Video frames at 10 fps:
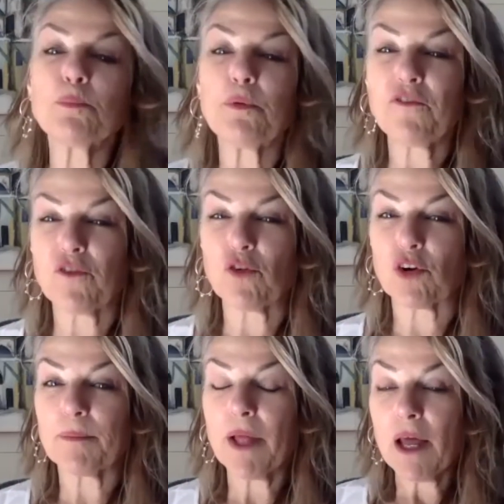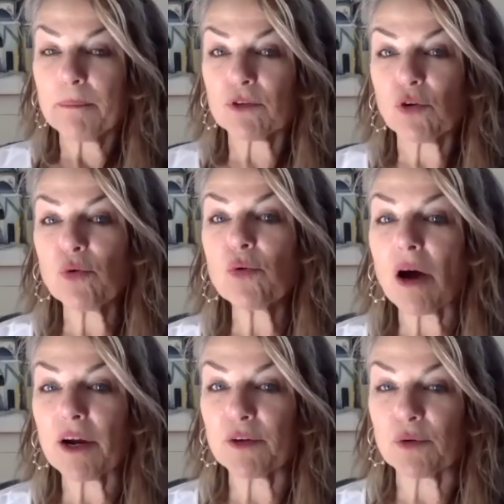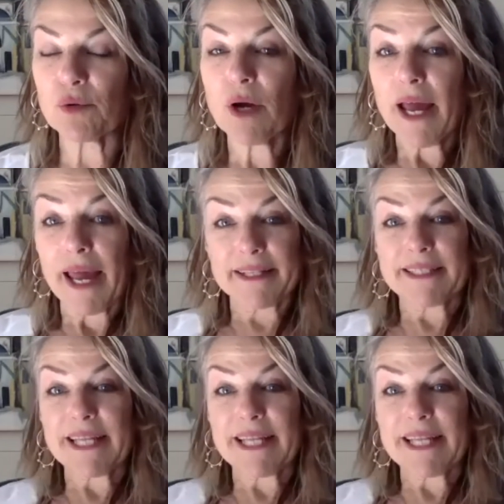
perform, but who are you? And